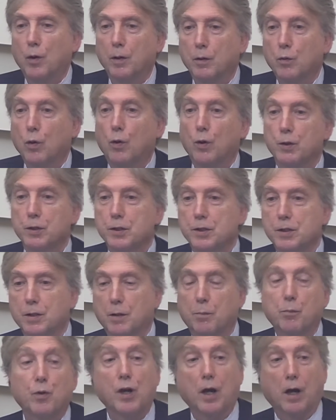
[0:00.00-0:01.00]
cause
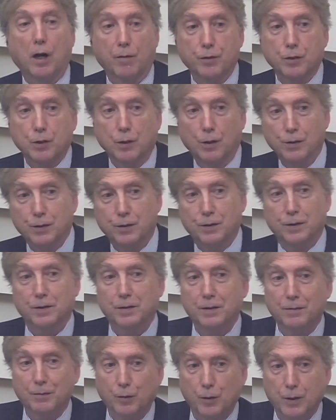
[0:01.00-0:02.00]
pre-harvest
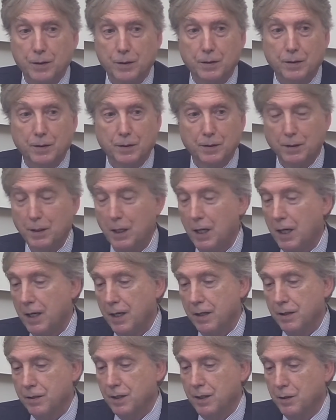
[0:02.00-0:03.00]
losses, for instance,
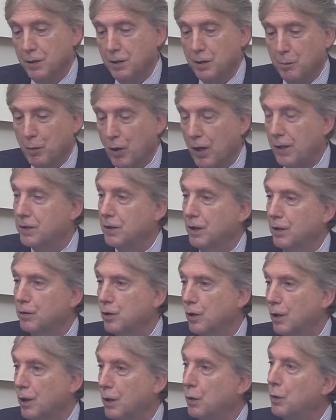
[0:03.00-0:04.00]
since the prices are
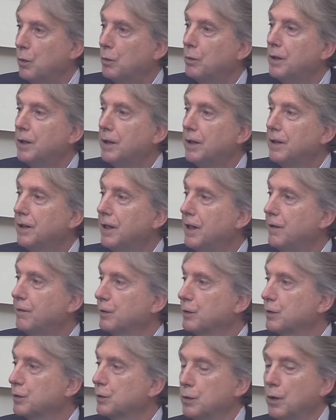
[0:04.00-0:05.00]
too low
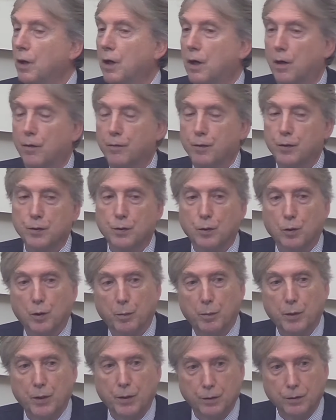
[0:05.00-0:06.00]
even to harvest, or
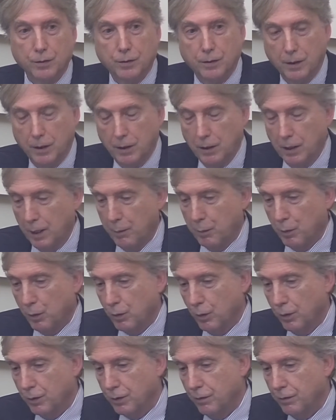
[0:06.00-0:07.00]
because the labor
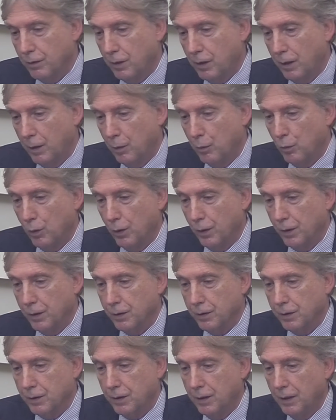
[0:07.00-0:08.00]
cost of hiring
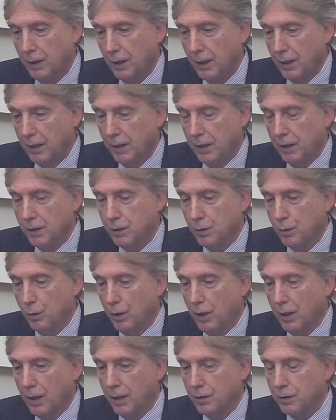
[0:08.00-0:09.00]
workers is too
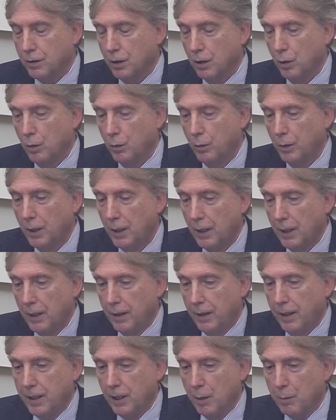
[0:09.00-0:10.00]
high. So
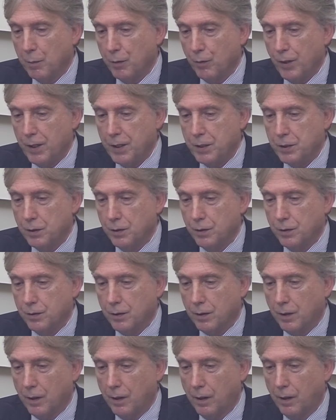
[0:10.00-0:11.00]
economic
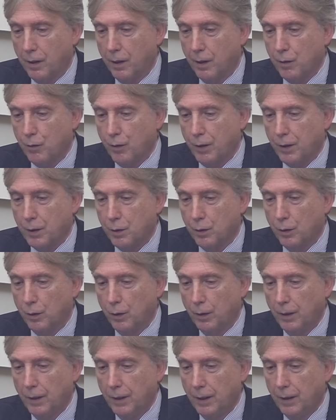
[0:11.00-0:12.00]
reasons are a
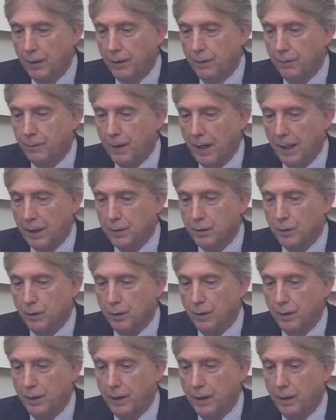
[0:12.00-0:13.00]
critical
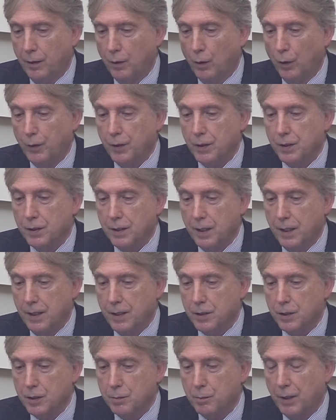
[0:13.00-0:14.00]
factor in all these
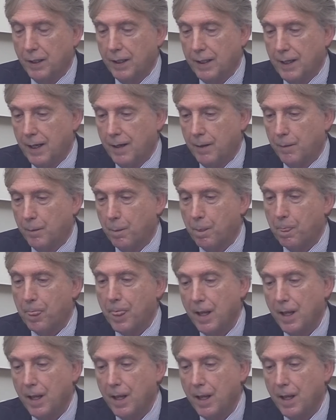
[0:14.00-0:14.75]
cases, but again,